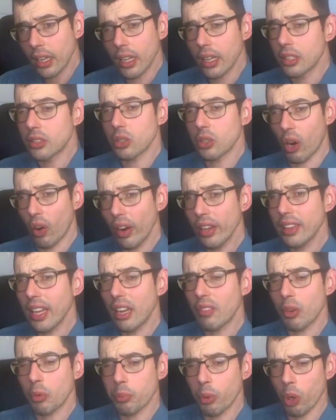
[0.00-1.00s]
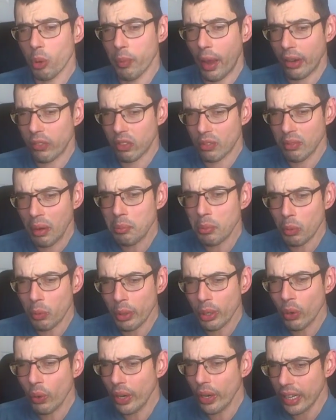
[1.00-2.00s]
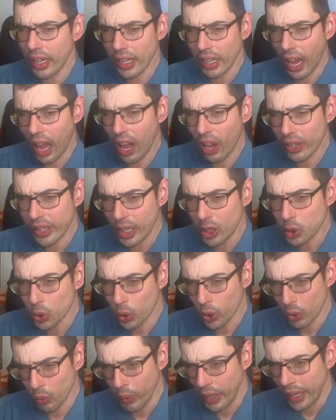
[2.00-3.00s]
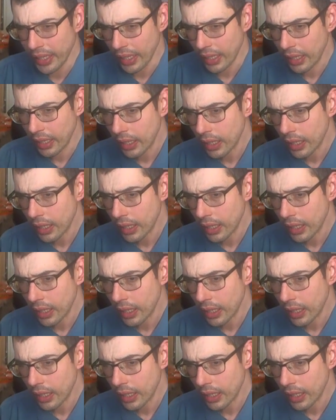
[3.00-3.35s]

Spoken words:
It's all right to have a pullback. Remember, we're going into the holiday shortened week.